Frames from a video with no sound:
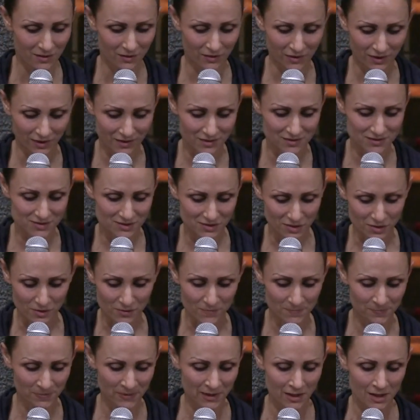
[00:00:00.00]
Okay,
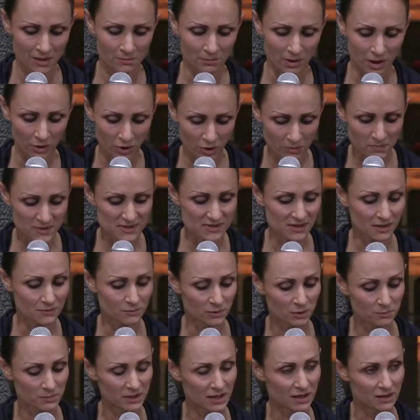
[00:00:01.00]
so my hope is that
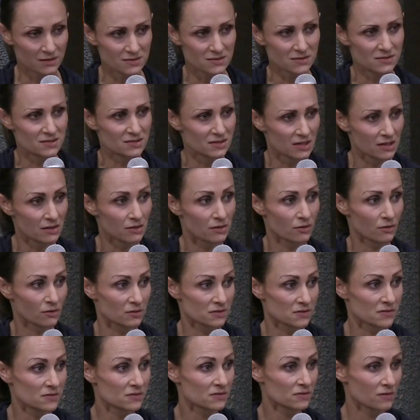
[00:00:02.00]
we'll begin to see
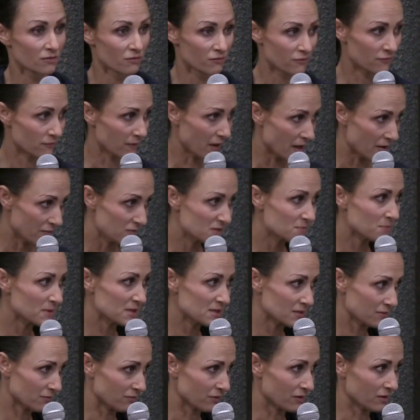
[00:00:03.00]
those five
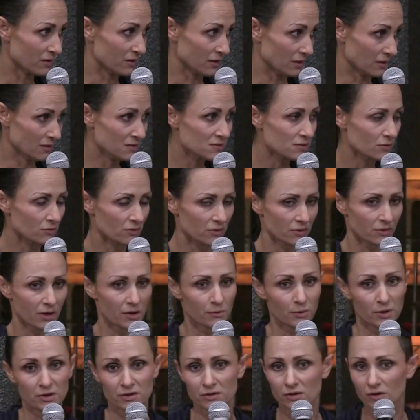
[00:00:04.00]
specific things, although
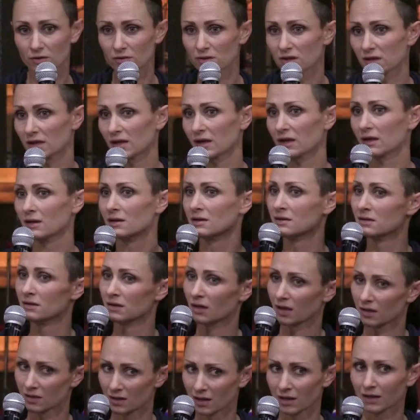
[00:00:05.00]
I won't go there
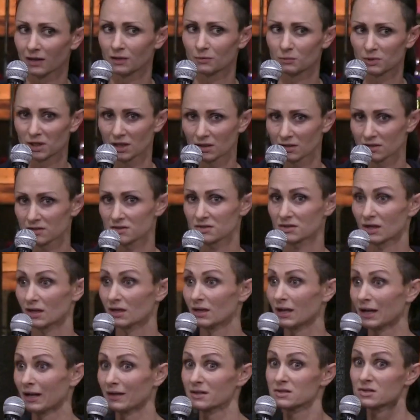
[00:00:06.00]
again. We're going to
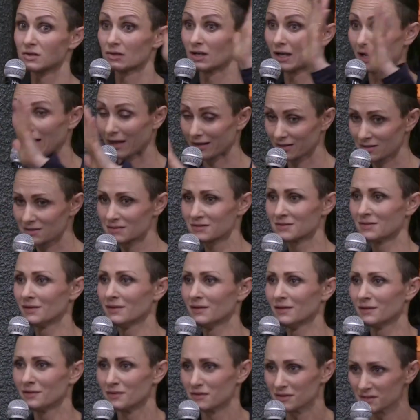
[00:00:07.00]
shine light on light
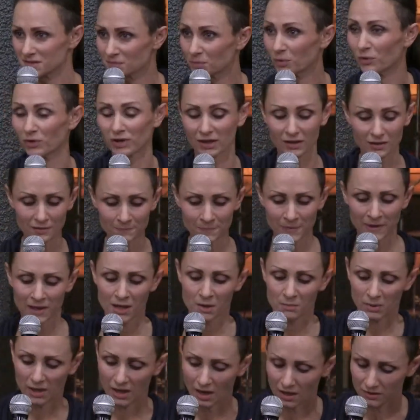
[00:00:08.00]
this morning,
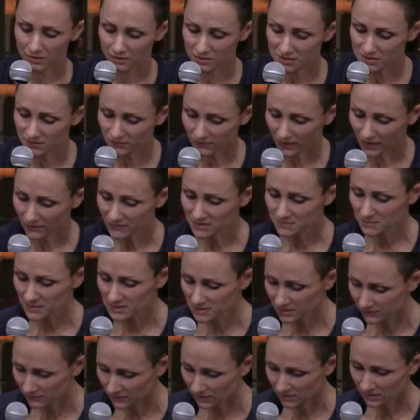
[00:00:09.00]
but how those five
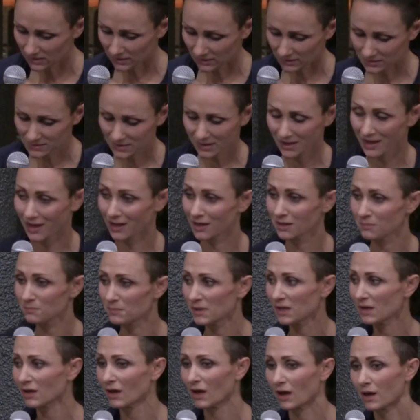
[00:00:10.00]
specific things can
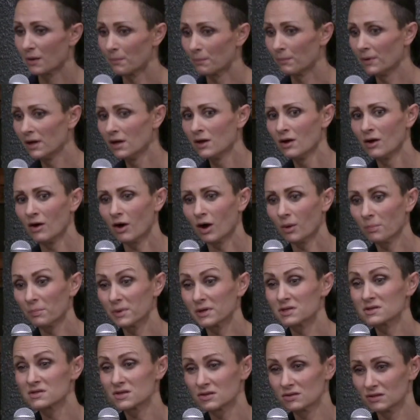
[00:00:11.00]
become
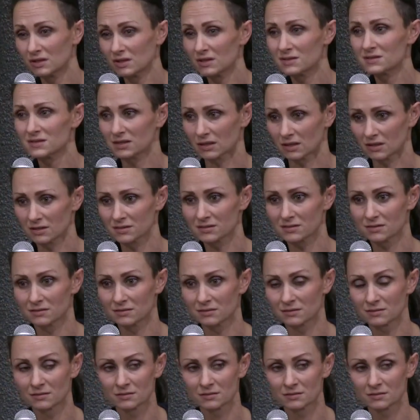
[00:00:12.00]
opportunities.